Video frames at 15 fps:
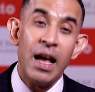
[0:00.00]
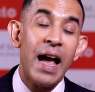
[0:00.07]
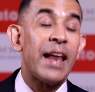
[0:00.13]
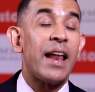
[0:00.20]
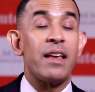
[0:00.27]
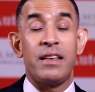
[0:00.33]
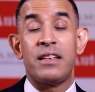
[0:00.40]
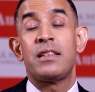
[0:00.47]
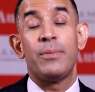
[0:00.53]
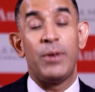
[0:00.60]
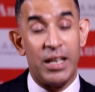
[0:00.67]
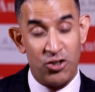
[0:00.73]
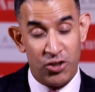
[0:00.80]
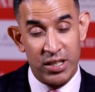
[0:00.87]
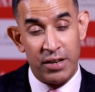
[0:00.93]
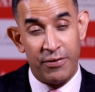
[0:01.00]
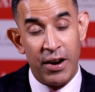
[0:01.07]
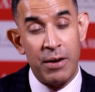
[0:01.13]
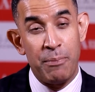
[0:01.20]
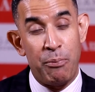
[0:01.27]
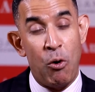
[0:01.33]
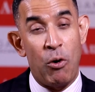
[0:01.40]
And I think simulation has a very
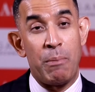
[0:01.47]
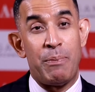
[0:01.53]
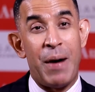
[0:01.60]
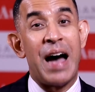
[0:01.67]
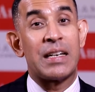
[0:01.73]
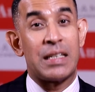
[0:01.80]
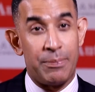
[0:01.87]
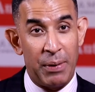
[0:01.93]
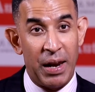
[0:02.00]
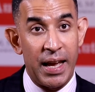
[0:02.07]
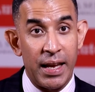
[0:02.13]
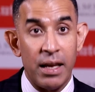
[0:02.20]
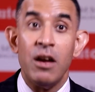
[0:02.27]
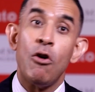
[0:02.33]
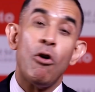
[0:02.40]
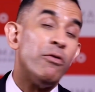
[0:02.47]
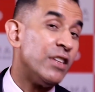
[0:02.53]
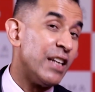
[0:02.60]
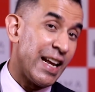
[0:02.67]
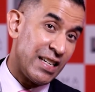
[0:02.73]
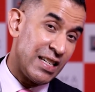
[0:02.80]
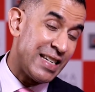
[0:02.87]
important part to play over the
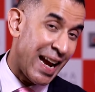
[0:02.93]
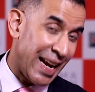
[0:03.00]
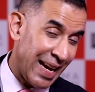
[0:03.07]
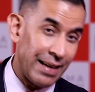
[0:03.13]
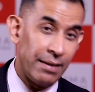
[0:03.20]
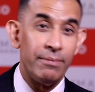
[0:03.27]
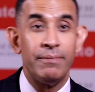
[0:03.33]
next decade.